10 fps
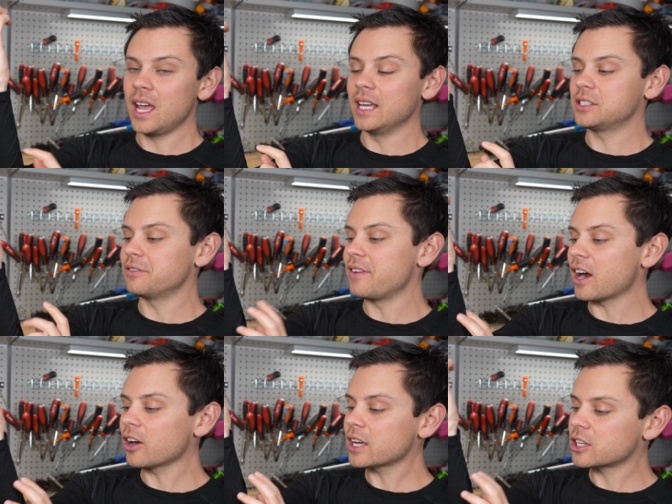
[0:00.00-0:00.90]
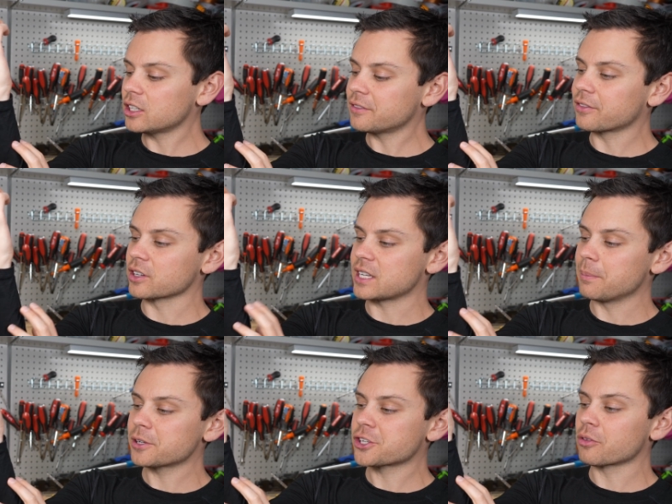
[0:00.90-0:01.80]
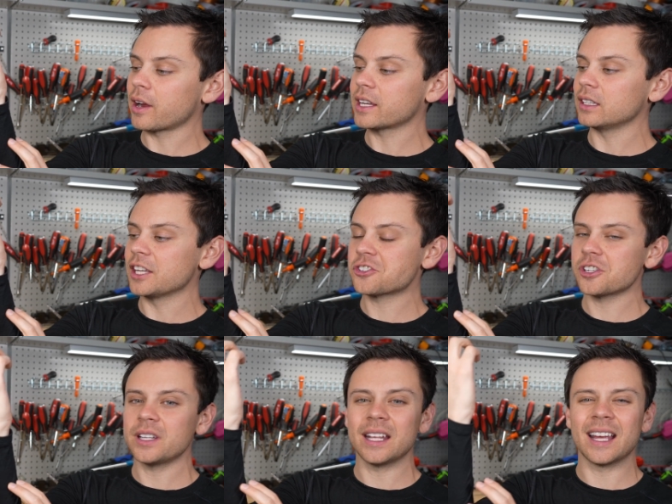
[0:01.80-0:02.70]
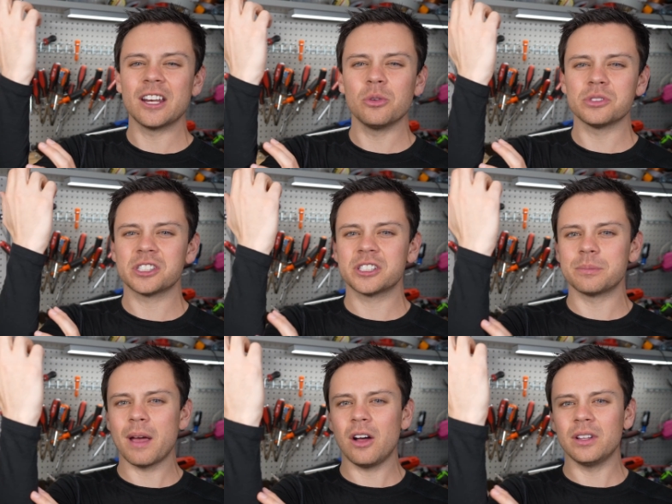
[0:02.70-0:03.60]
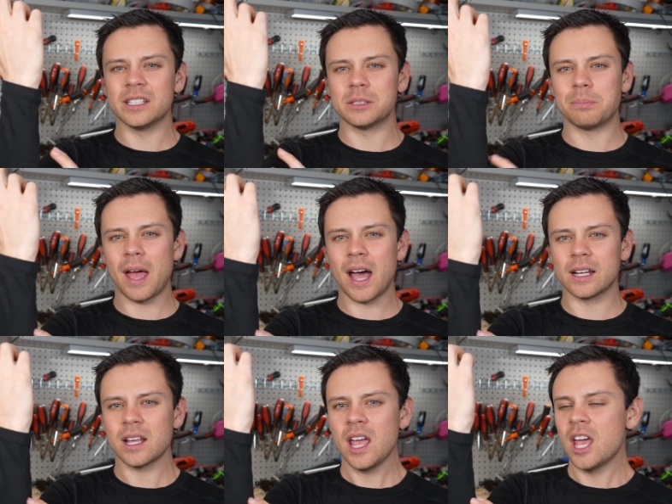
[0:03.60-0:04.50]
It's very good for temperature regulation, and I don't smell as bad.